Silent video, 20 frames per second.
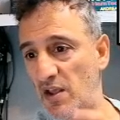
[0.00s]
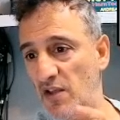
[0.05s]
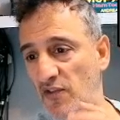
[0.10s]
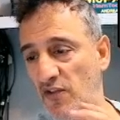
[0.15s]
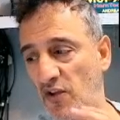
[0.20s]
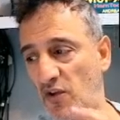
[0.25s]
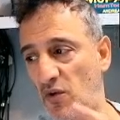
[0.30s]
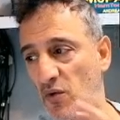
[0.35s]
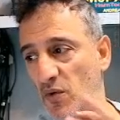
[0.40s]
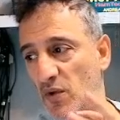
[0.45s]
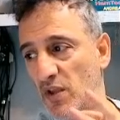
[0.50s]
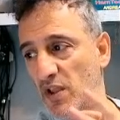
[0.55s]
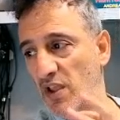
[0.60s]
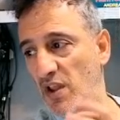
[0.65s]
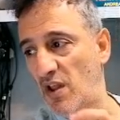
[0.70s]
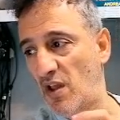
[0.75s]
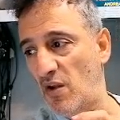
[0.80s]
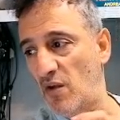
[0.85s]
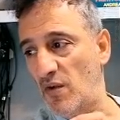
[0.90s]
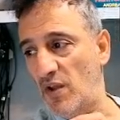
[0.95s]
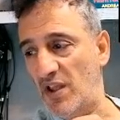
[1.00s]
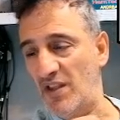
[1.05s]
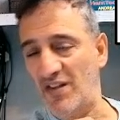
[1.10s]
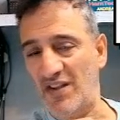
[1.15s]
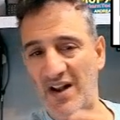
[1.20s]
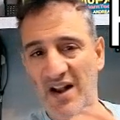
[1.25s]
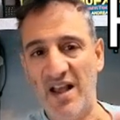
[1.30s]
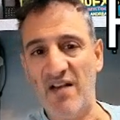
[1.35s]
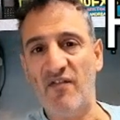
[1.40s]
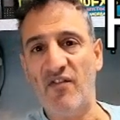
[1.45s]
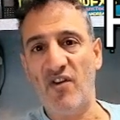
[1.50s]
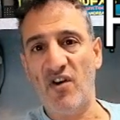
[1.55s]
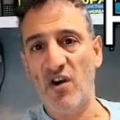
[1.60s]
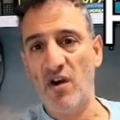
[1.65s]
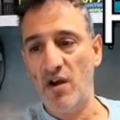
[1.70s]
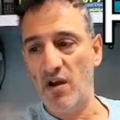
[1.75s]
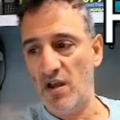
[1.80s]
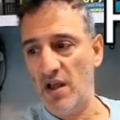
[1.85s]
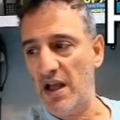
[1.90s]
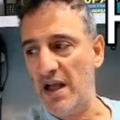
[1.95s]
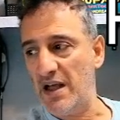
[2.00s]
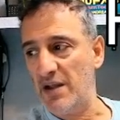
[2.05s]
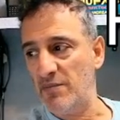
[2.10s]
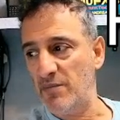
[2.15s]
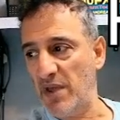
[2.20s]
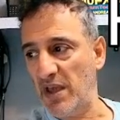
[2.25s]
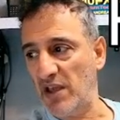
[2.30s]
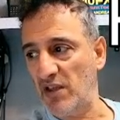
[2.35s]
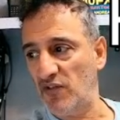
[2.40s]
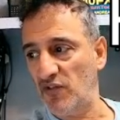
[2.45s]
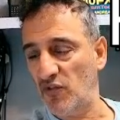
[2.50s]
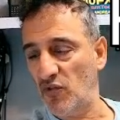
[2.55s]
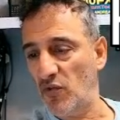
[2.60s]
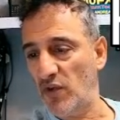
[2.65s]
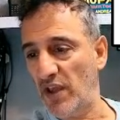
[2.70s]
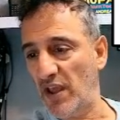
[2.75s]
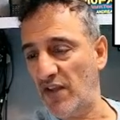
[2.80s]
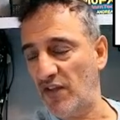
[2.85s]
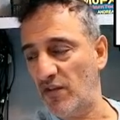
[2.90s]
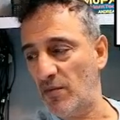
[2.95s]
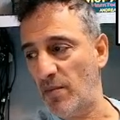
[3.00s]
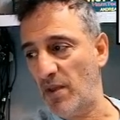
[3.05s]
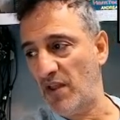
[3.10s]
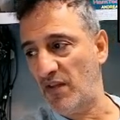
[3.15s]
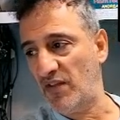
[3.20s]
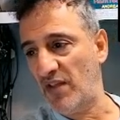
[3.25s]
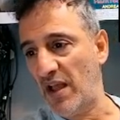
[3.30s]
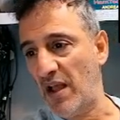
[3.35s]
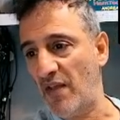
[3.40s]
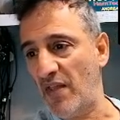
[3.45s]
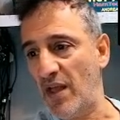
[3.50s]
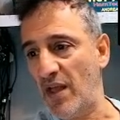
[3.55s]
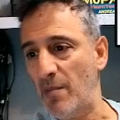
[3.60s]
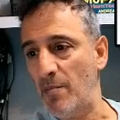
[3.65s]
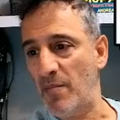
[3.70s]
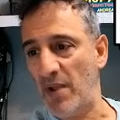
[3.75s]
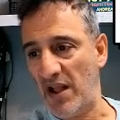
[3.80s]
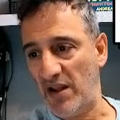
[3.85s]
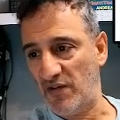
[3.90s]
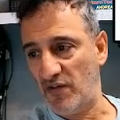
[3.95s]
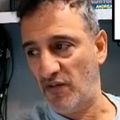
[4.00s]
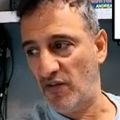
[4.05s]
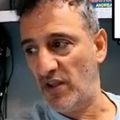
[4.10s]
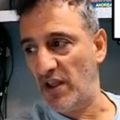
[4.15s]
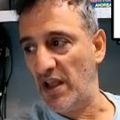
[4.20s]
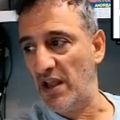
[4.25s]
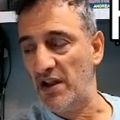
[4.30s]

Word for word: So, you know, it's cleverer at making sure it gets the best that battery.